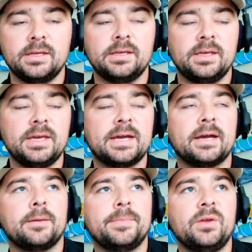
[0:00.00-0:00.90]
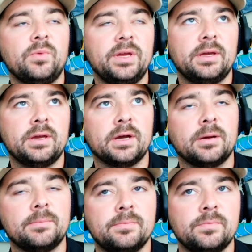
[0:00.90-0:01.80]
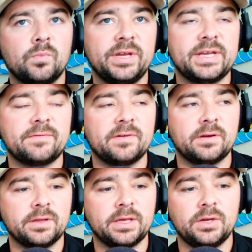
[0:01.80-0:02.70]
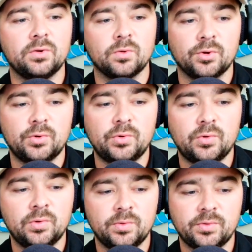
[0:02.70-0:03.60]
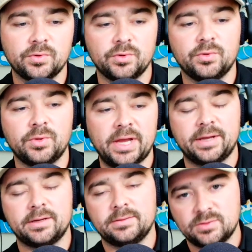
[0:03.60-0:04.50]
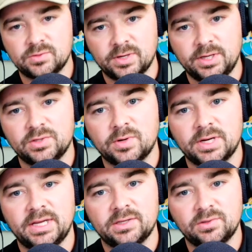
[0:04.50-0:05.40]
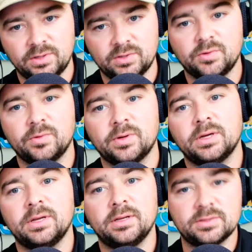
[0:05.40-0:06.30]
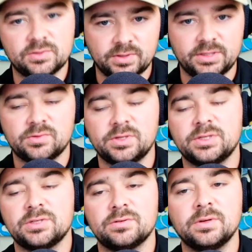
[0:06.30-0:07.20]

Yeah, I mean we definitely grew through like 2020, 2021 into 2022.